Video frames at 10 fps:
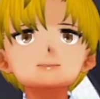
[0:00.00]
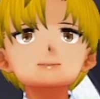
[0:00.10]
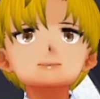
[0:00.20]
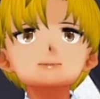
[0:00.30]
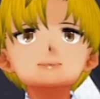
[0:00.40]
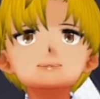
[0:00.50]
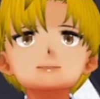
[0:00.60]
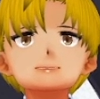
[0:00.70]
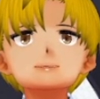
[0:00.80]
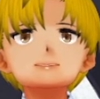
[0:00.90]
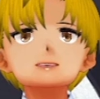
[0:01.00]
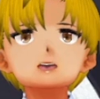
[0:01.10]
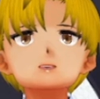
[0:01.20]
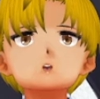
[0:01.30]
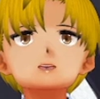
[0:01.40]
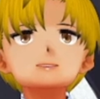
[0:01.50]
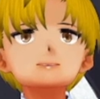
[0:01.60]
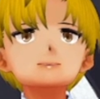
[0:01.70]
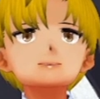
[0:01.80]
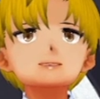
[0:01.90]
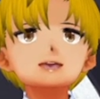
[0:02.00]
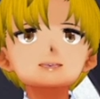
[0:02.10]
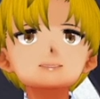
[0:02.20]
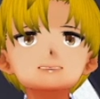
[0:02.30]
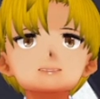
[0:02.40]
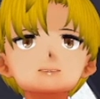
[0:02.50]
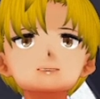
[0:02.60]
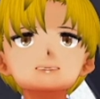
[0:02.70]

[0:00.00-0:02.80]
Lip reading: So like, this looks so cool. The art here, they look